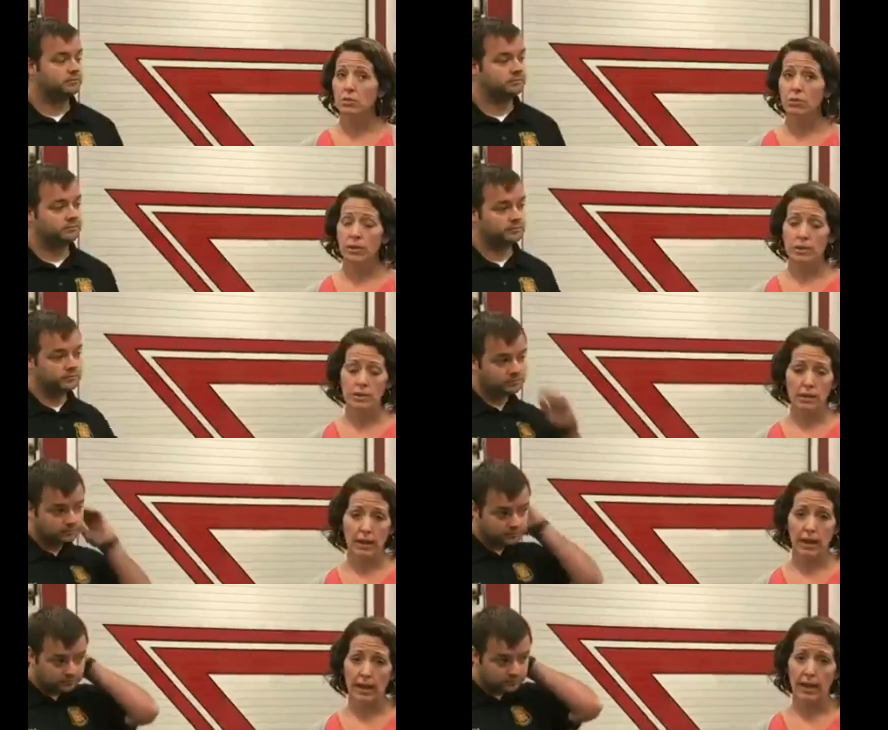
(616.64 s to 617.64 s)
Speaker 1: to do this
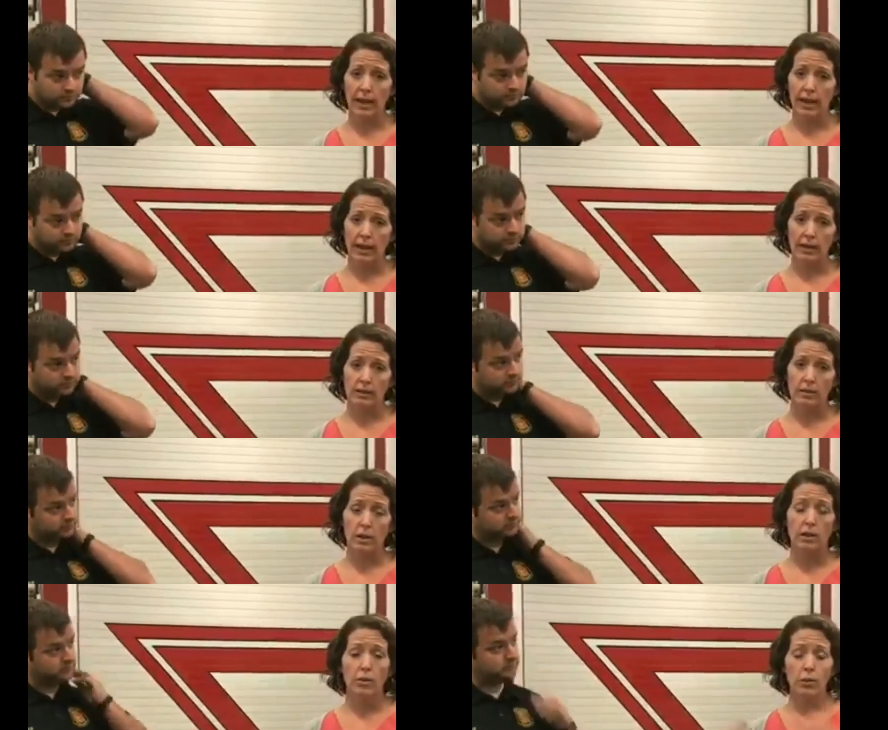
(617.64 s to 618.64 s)
today, and
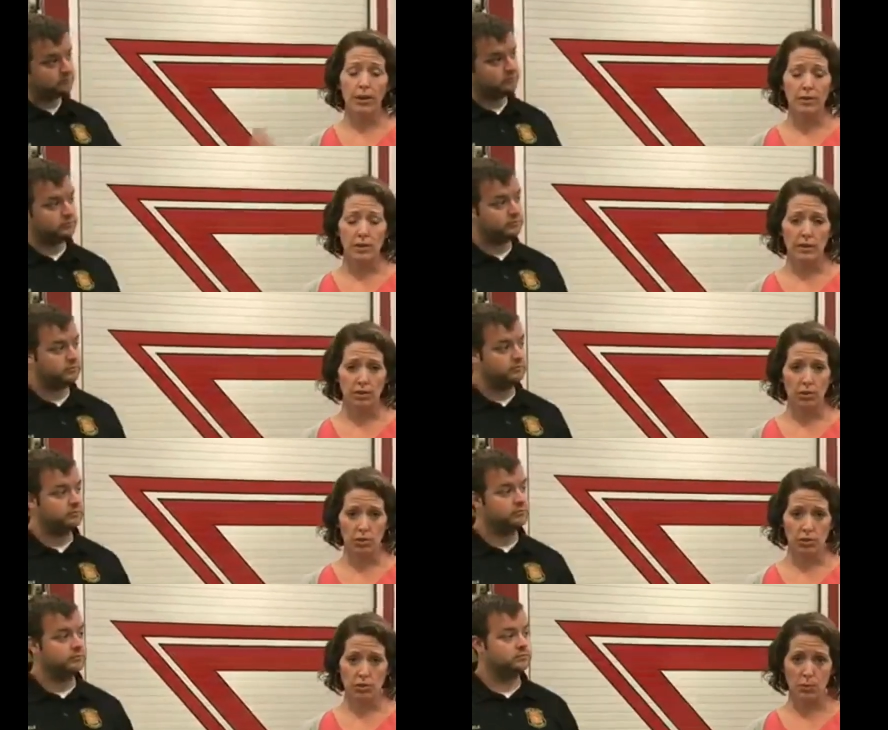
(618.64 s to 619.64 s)
while I was sitting in
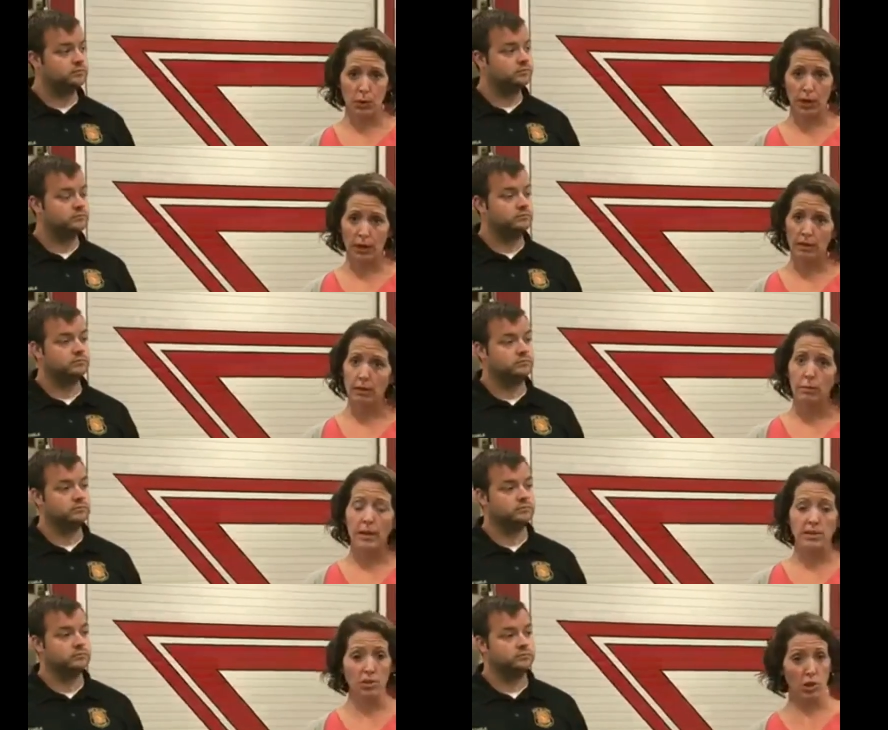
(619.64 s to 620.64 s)
church this morning, the
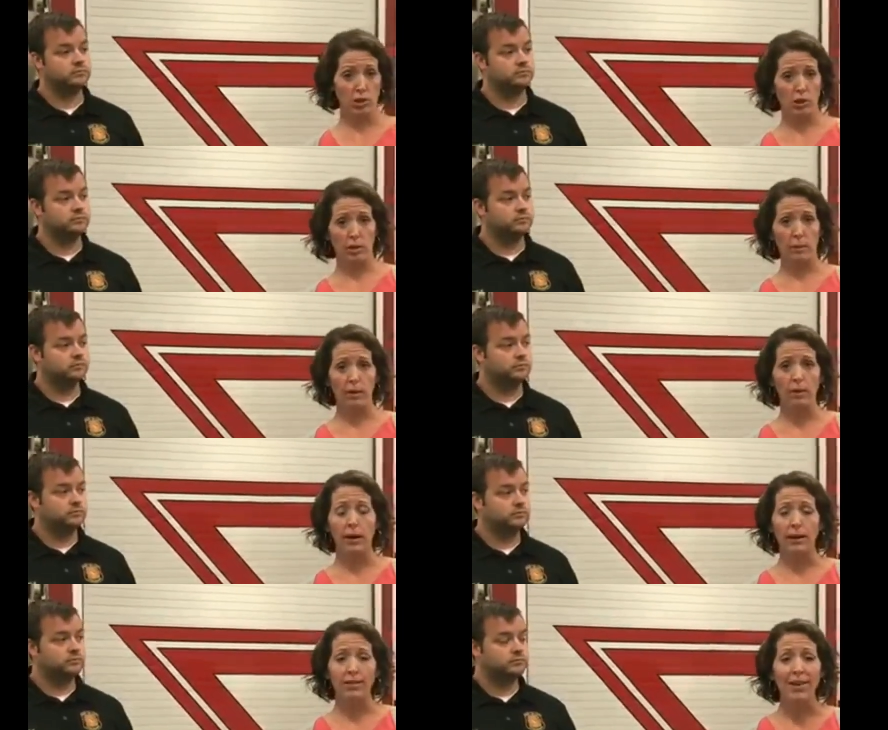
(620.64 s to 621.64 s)
pastor started talking about
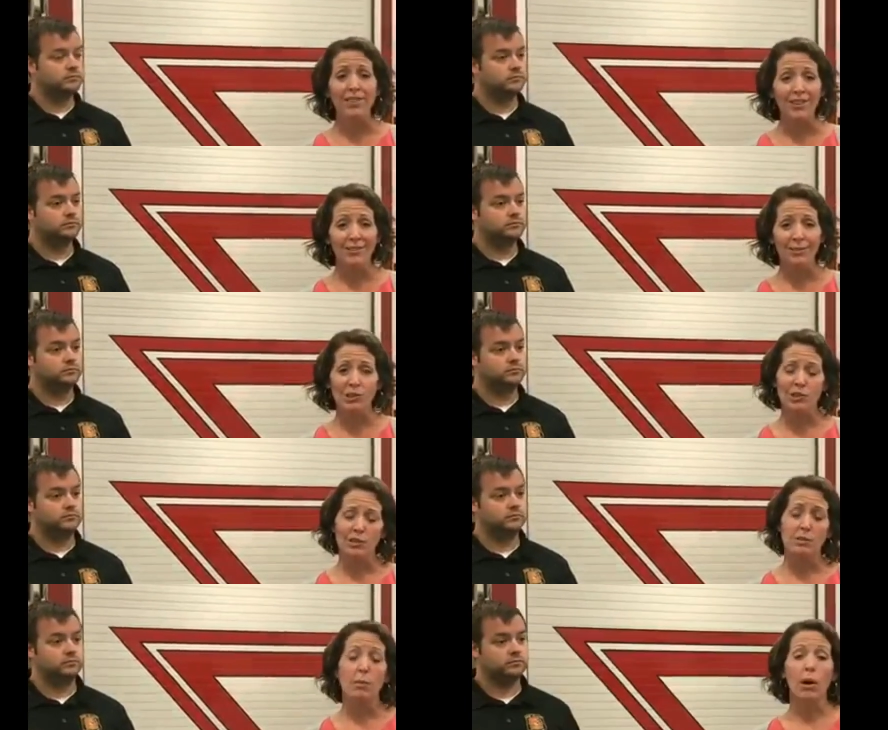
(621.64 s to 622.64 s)
9/11, which is
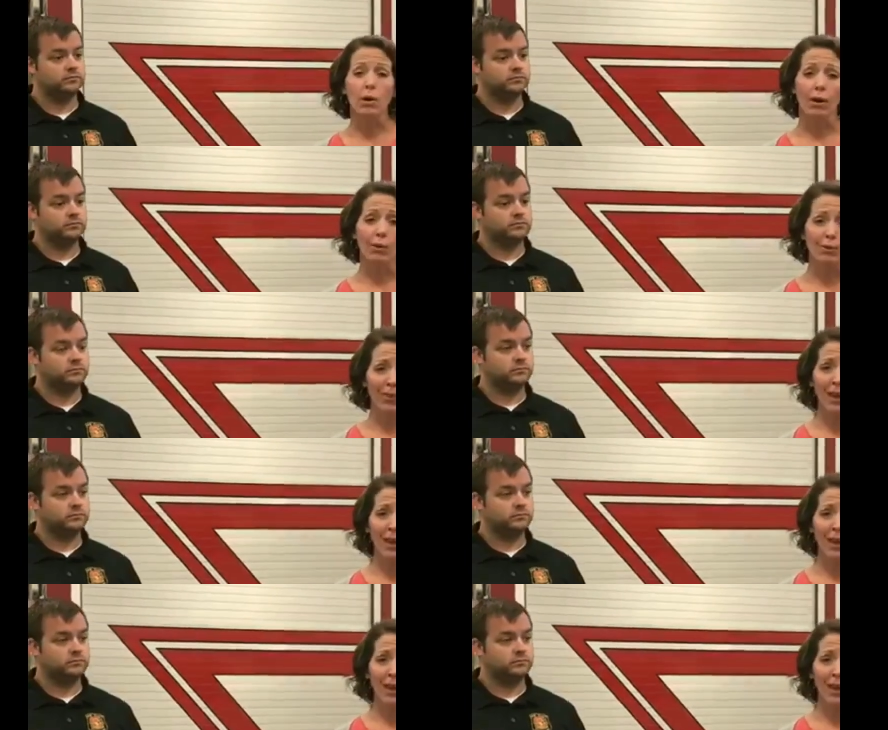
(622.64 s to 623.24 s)
tomorrow.